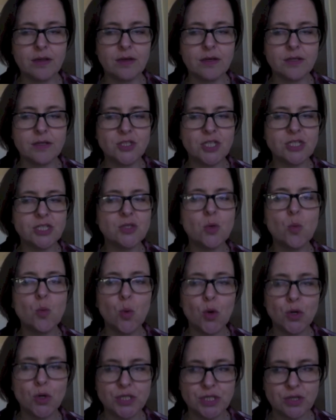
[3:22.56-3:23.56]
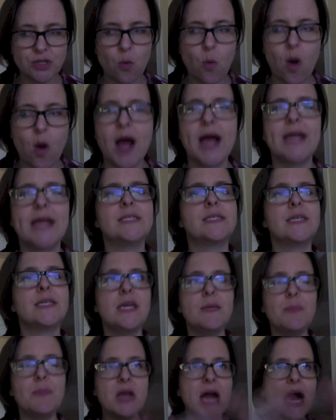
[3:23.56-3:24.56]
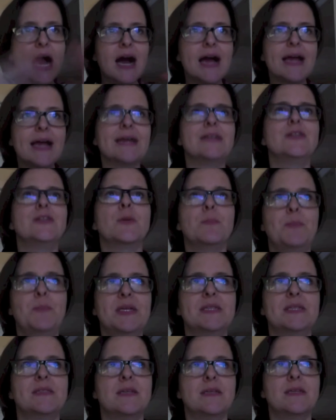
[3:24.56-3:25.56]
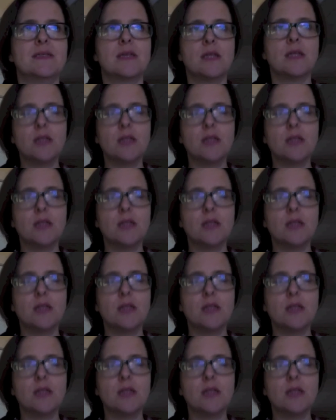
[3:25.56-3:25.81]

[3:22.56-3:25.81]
just a word to the wise keep an eye on your business.